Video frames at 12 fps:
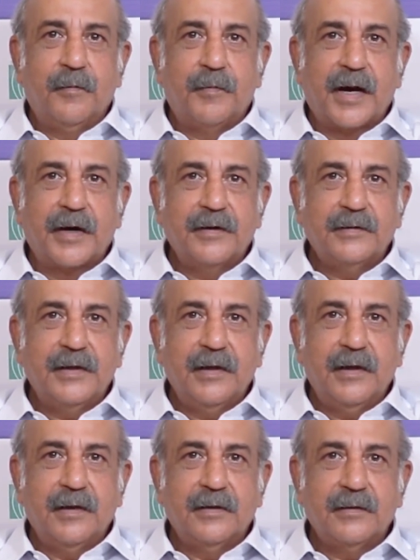
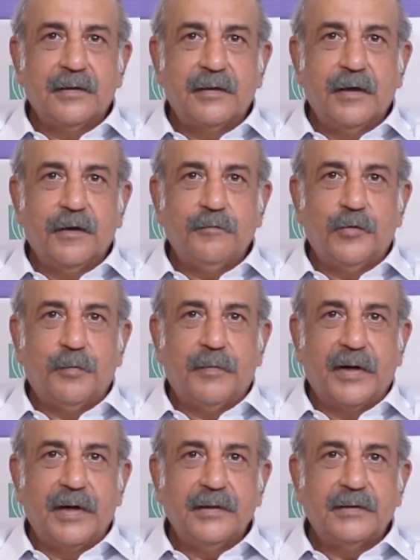practicing in the city of
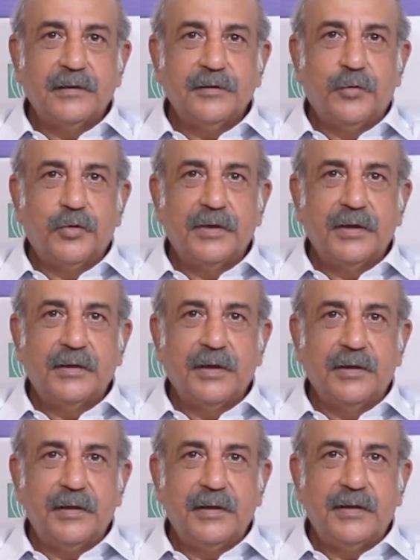Mumbai since more than
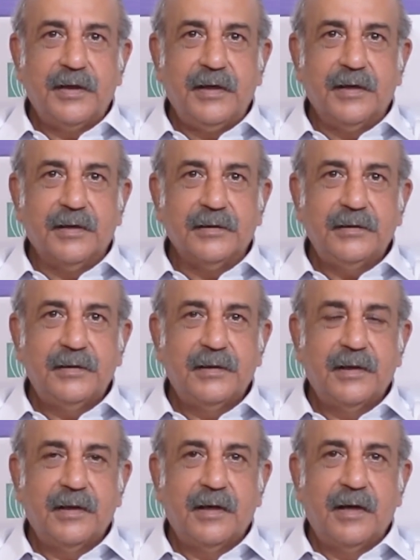33 years.